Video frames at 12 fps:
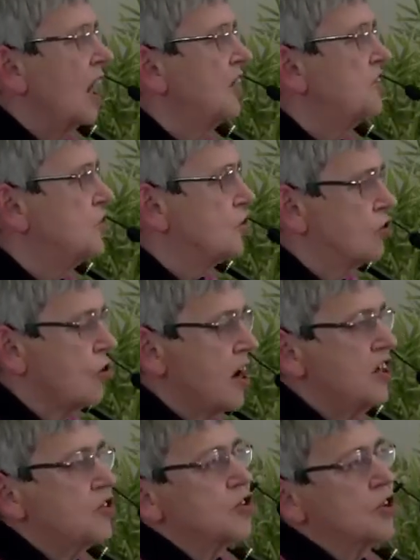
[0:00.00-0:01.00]
And his
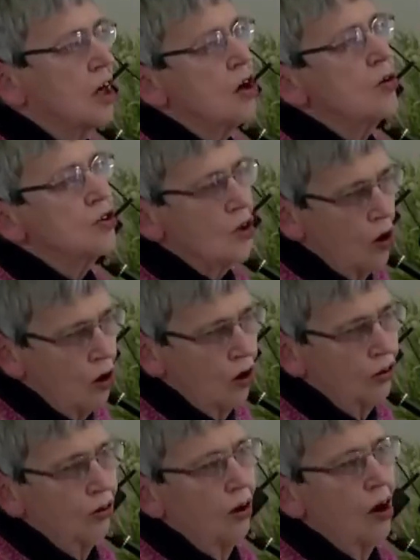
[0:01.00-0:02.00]
grace goes
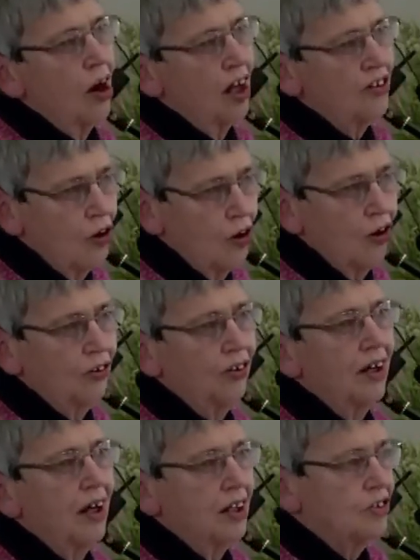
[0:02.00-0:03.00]
on and
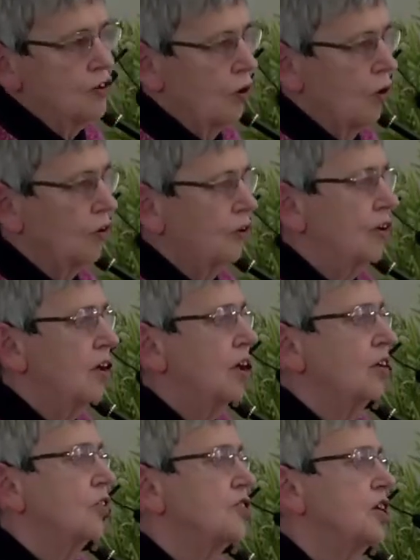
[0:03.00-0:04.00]
on and on.
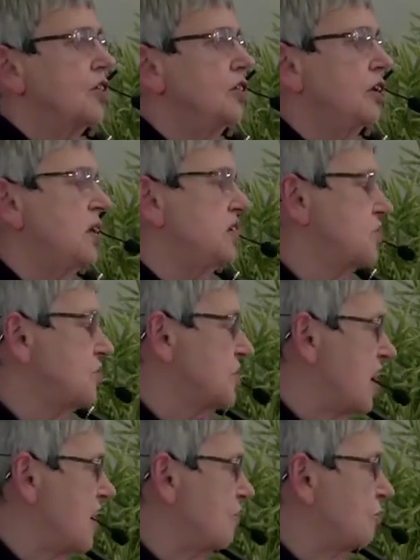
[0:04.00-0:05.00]
Not only are we
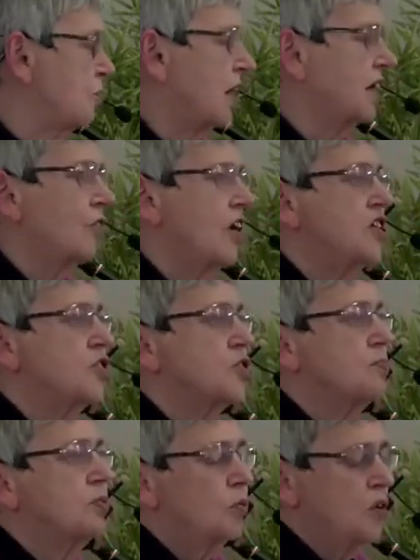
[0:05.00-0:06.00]
saved by grace,
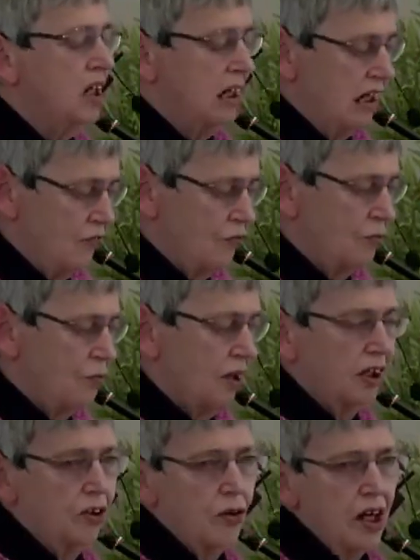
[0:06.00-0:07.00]
but we live
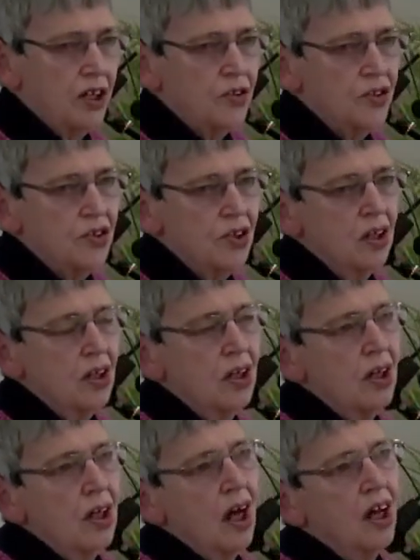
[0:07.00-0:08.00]
by grace.
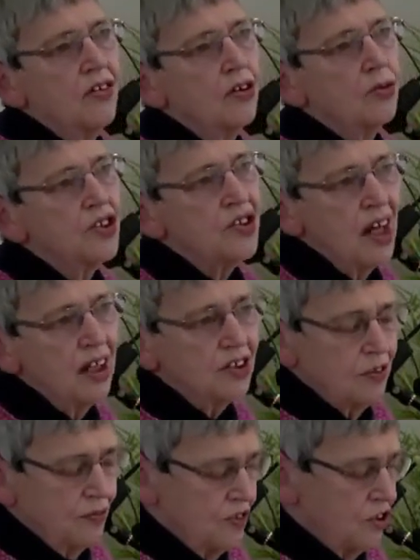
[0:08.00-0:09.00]
And the
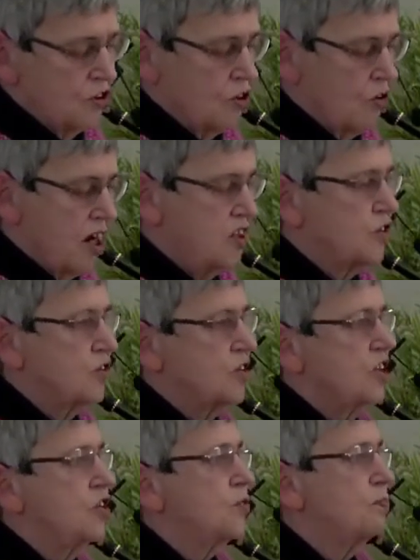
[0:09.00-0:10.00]
result of this grace
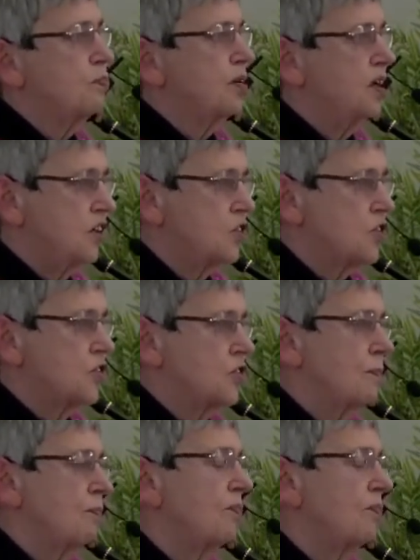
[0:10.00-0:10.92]
is peace.